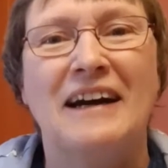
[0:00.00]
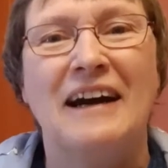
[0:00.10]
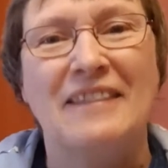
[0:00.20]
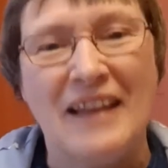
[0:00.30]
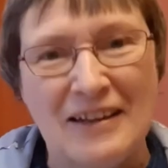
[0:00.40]

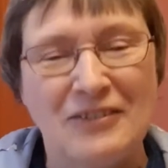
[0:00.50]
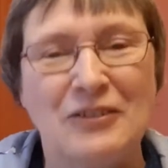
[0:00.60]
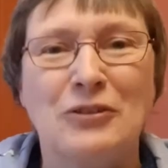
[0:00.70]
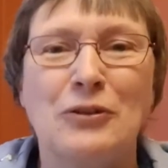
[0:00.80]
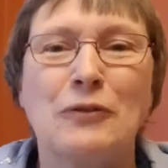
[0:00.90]
and then
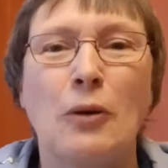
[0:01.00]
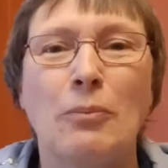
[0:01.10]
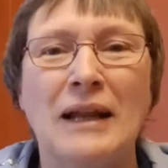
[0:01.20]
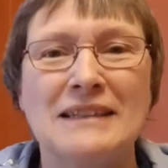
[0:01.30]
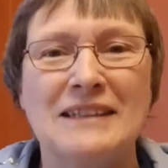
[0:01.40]
you've got
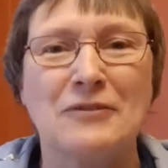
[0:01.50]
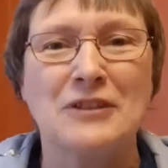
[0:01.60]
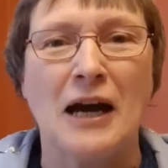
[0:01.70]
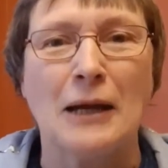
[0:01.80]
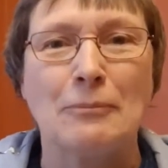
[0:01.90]
plenty of
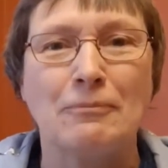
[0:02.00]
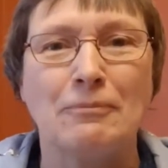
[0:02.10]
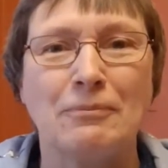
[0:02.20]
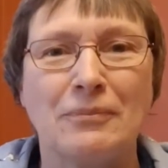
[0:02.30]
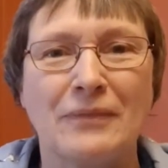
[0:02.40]
time.
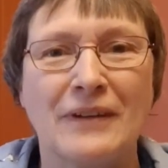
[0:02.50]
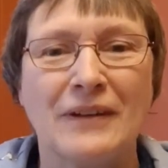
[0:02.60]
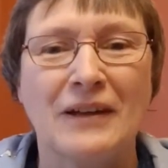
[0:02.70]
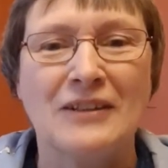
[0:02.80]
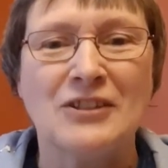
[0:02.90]

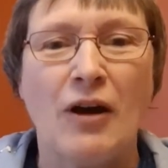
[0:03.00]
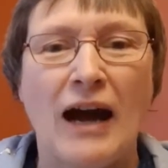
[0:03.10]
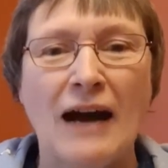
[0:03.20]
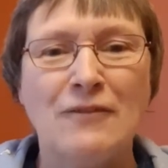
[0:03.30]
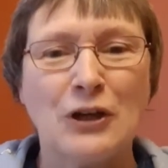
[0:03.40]
So
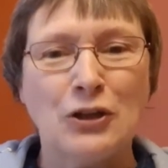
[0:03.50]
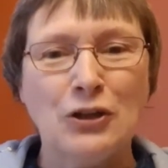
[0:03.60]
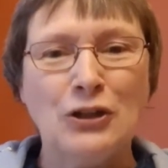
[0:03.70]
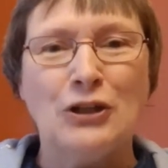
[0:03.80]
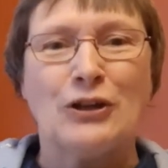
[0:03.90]
have a
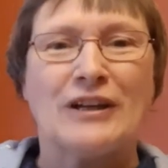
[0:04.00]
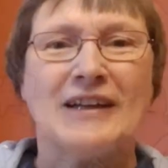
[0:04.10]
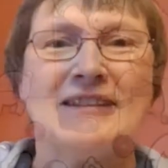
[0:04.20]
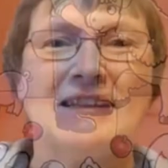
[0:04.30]
good look at